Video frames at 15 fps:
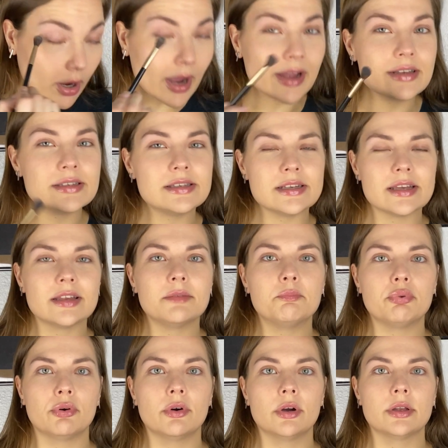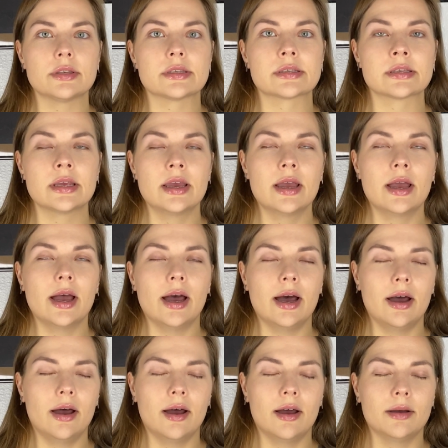I did put
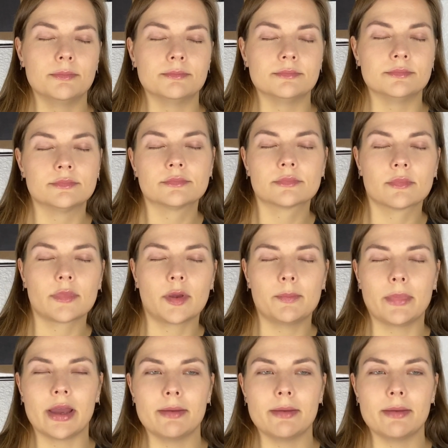my